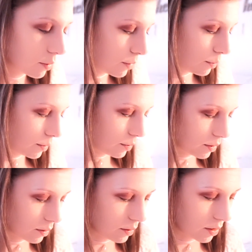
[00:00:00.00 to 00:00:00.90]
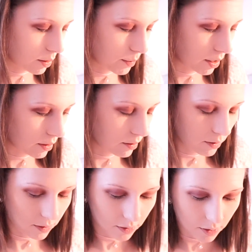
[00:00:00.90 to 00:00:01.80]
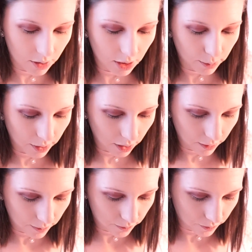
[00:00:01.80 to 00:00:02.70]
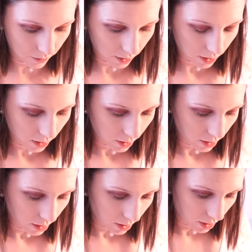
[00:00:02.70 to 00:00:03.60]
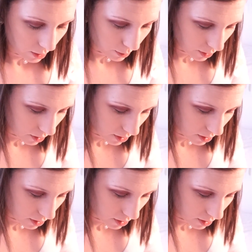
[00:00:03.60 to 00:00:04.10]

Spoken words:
maybe we'll go a little bit deeper and put